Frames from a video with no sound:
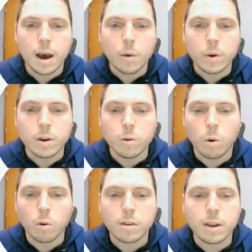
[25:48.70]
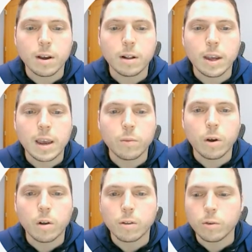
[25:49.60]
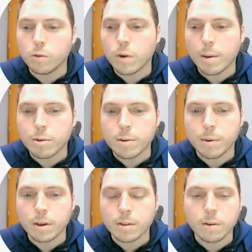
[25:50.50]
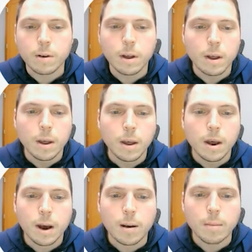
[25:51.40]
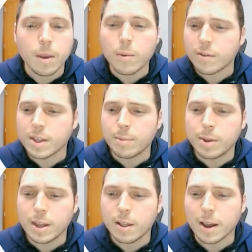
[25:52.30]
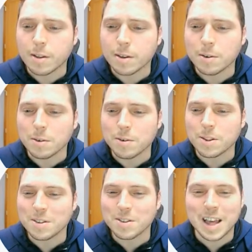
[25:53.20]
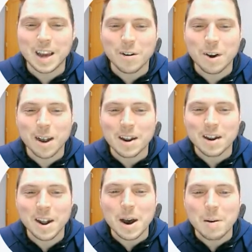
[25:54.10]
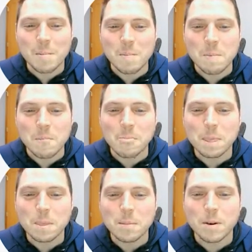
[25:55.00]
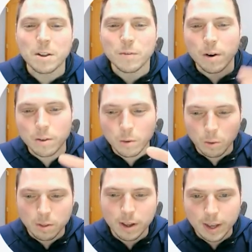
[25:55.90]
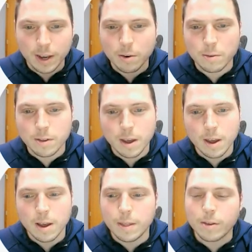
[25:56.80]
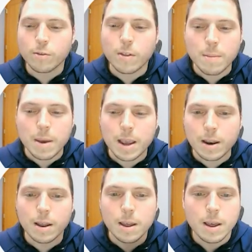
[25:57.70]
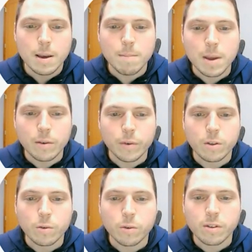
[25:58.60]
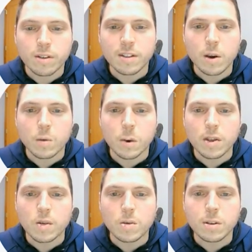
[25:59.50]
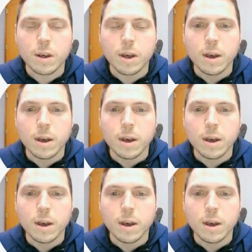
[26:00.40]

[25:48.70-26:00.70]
We do wholesale and we also do drop shipping. So, and we have a CBD line. So there's a lot going on. But as far as wholesaling goes, these are the main resources that we use.